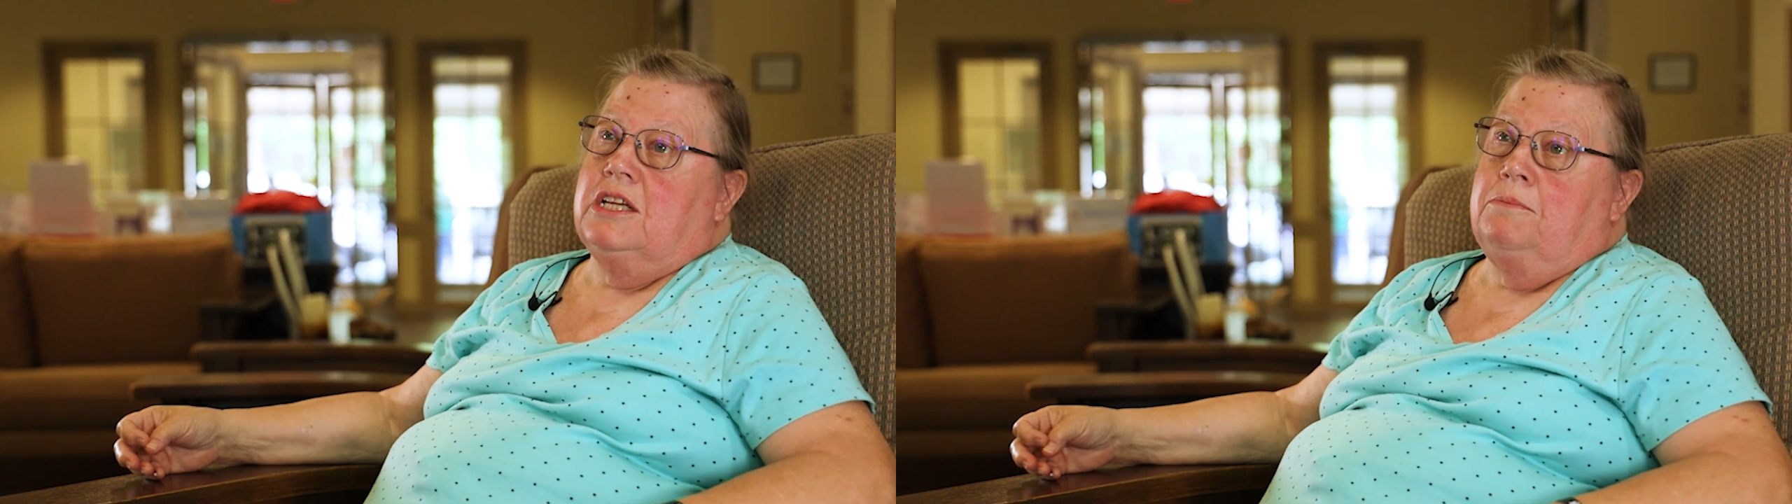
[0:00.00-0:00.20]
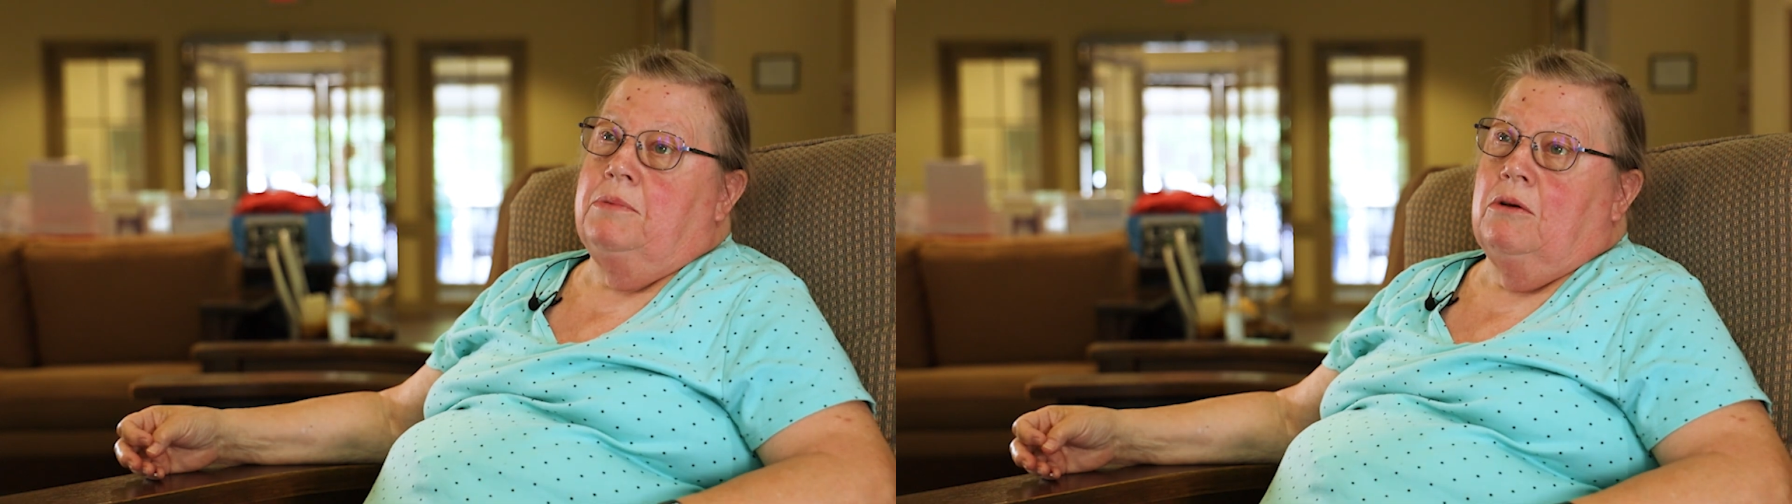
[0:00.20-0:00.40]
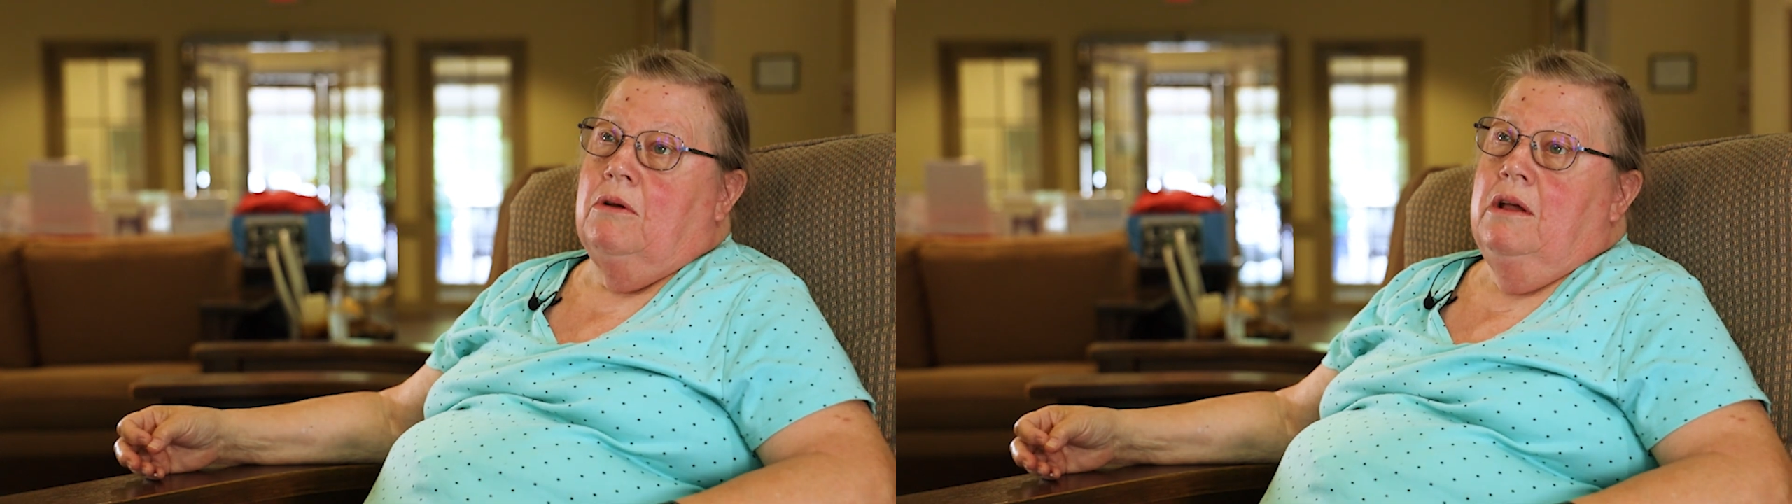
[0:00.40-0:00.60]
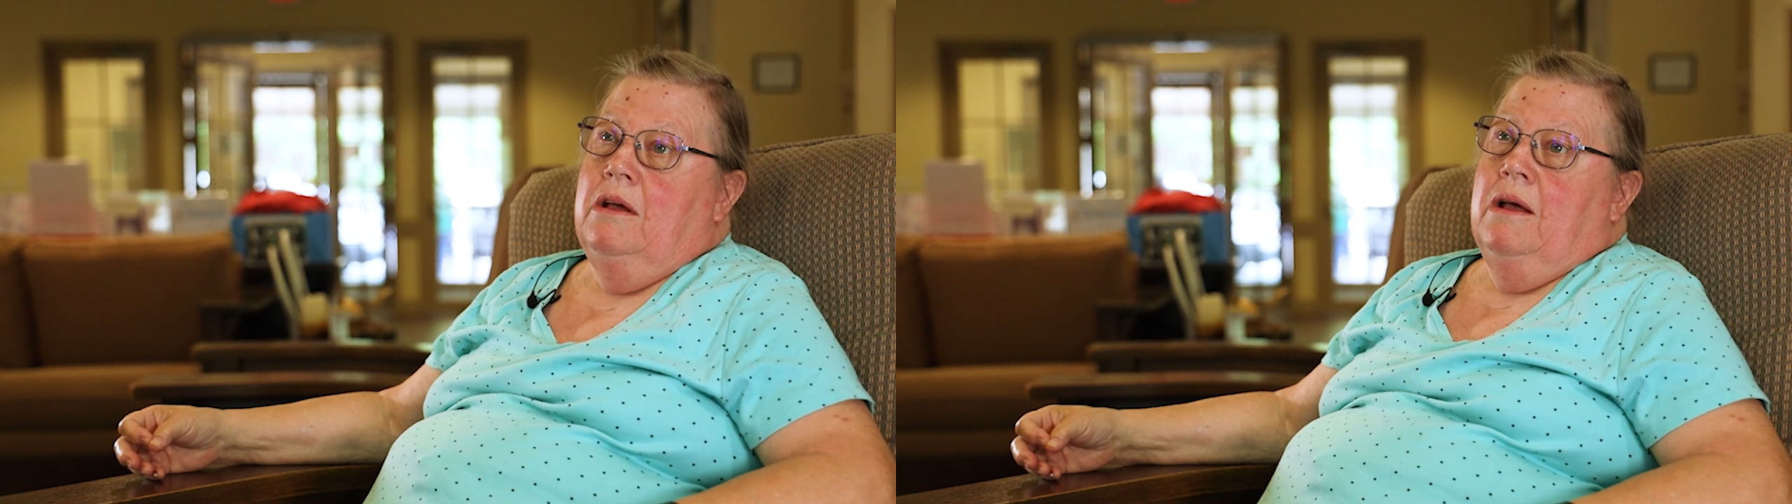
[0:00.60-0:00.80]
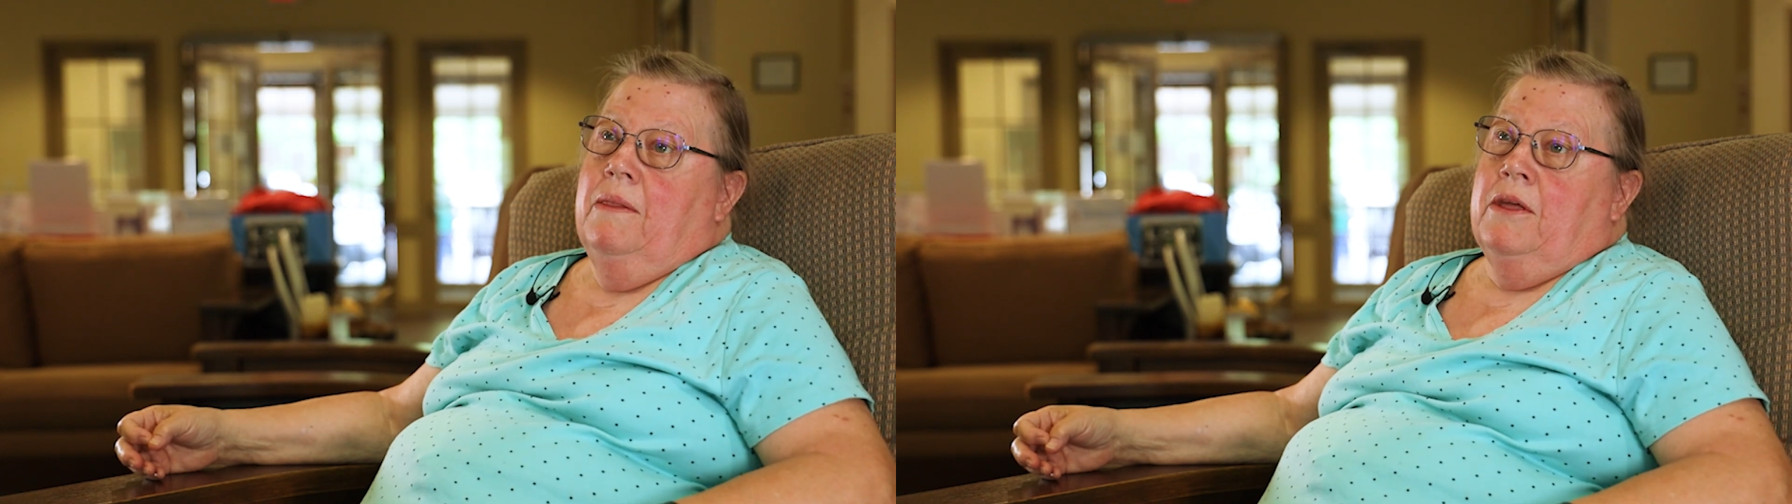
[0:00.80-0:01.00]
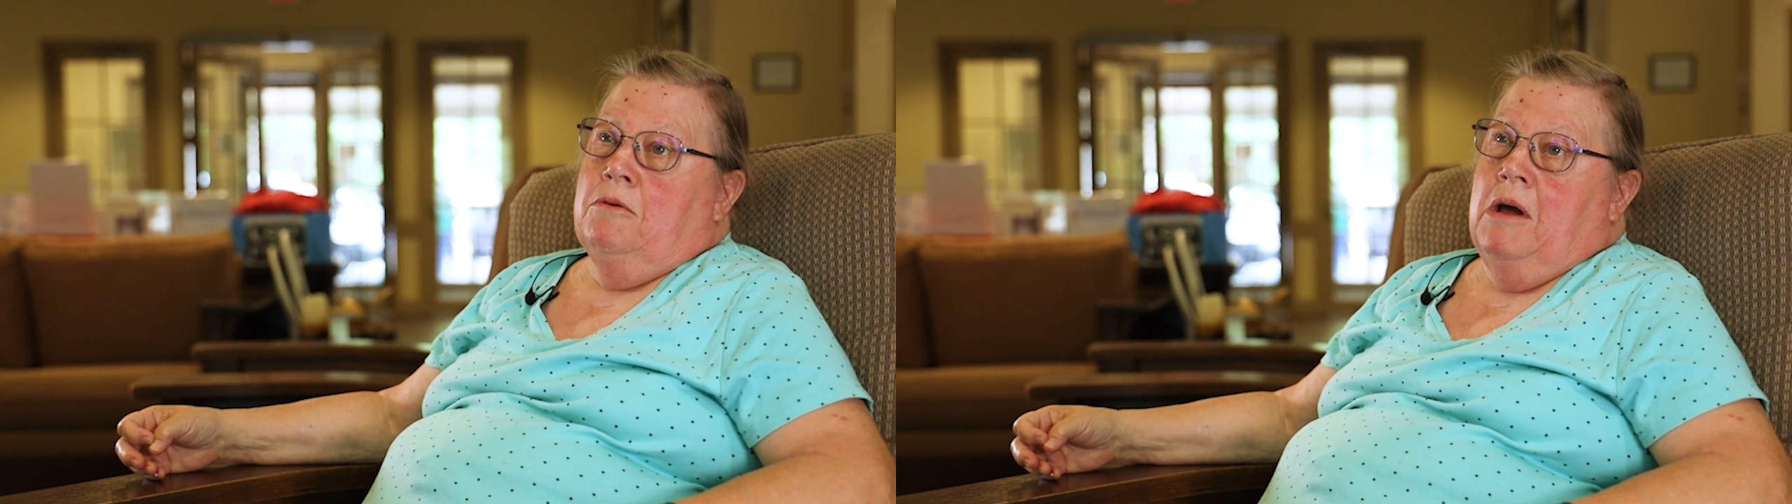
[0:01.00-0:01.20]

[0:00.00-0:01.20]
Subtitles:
keep their